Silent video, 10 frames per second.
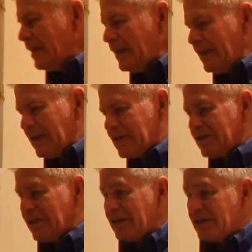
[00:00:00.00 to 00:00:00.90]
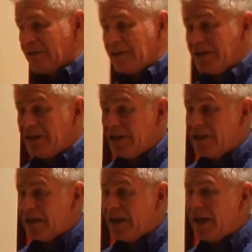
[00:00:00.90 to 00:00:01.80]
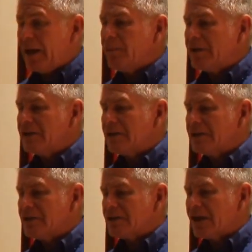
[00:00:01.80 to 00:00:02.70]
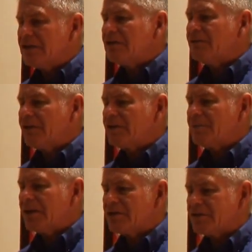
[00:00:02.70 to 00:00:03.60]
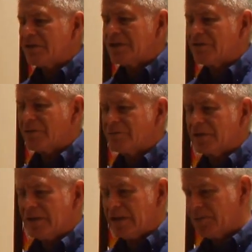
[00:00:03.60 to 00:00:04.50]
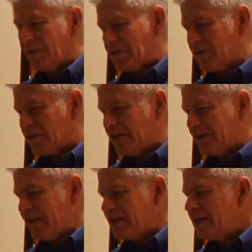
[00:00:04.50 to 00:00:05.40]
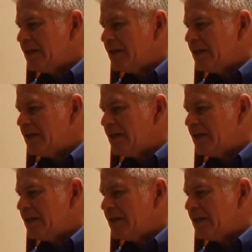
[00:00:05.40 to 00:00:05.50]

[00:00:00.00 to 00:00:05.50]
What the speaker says: And as I said, there's a 150-mile stretch and this picture is on that,